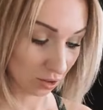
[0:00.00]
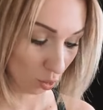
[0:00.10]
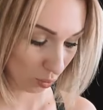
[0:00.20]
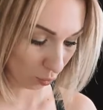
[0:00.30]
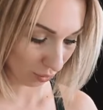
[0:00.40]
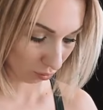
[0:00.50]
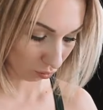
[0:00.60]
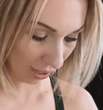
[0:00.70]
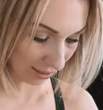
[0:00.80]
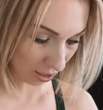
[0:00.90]
So we will be
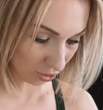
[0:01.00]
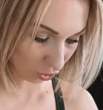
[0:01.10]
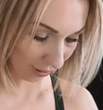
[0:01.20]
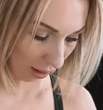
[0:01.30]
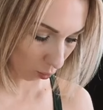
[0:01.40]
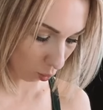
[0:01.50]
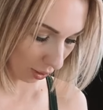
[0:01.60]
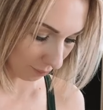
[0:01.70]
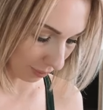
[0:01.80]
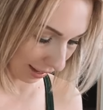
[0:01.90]
right under that
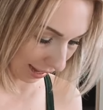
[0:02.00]
1